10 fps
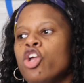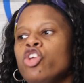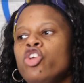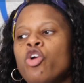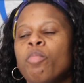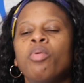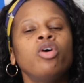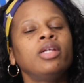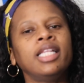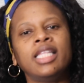you're
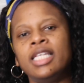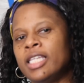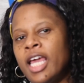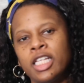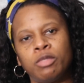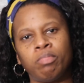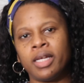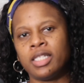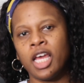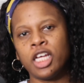pulling these
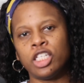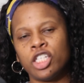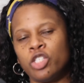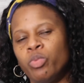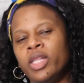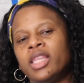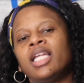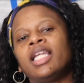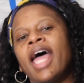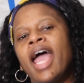expectations with
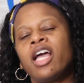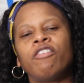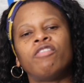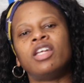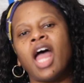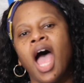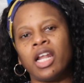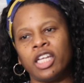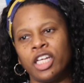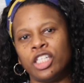the lack of
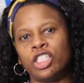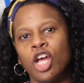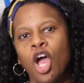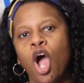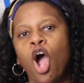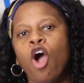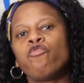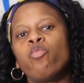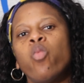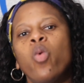knowledge
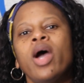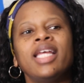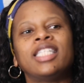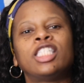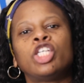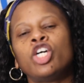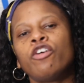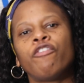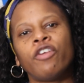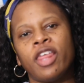of what it
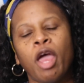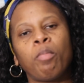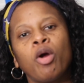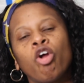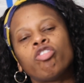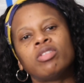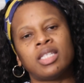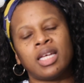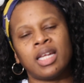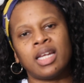took for that
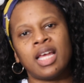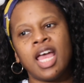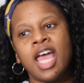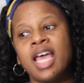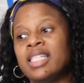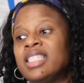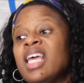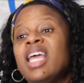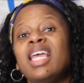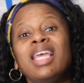person
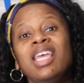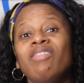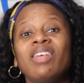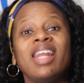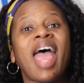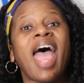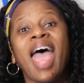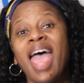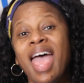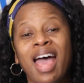to even
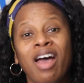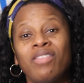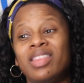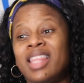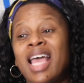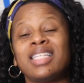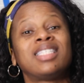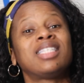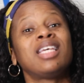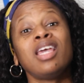have that
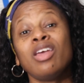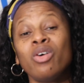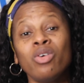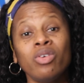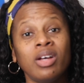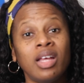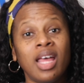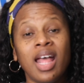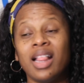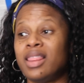skill,
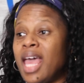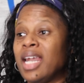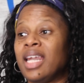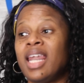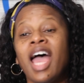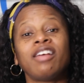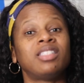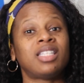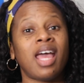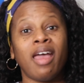that
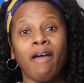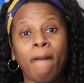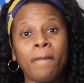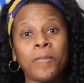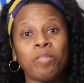lifestyle.